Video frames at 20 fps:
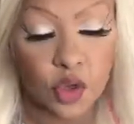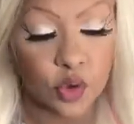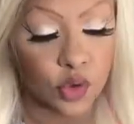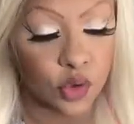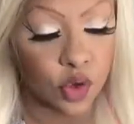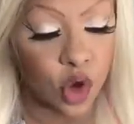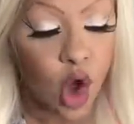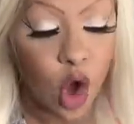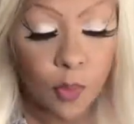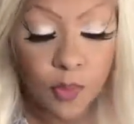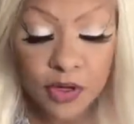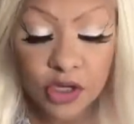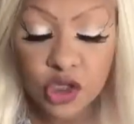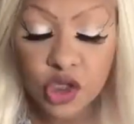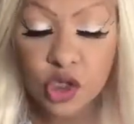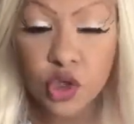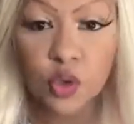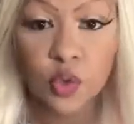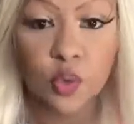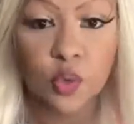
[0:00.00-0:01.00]
They're open
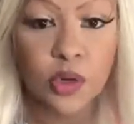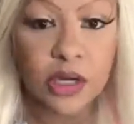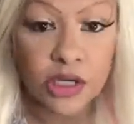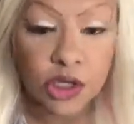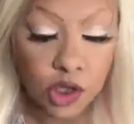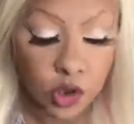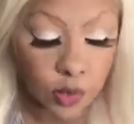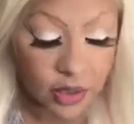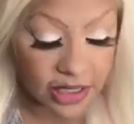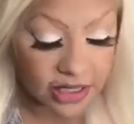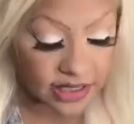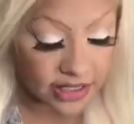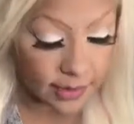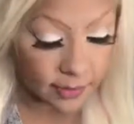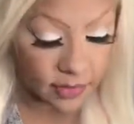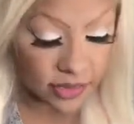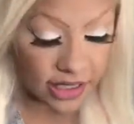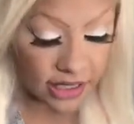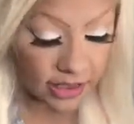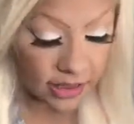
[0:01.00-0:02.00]
to renewing
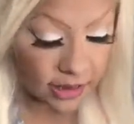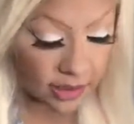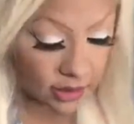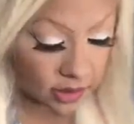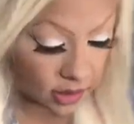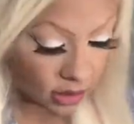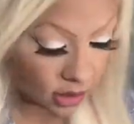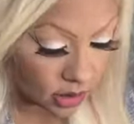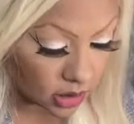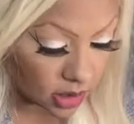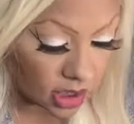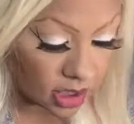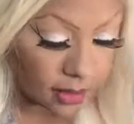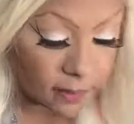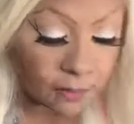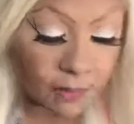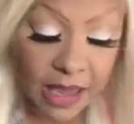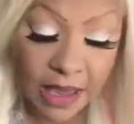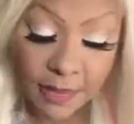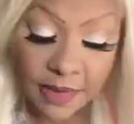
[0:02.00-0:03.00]
something.
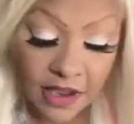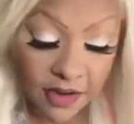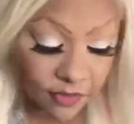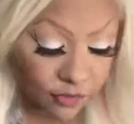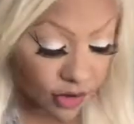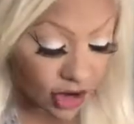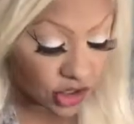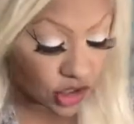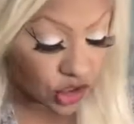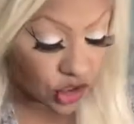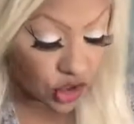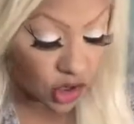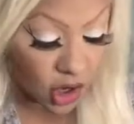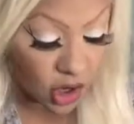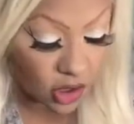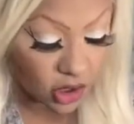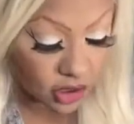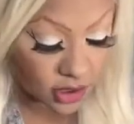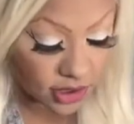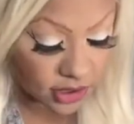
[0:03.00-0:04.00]
Maybe a fresh
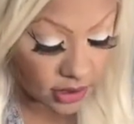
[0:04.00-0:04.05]
start.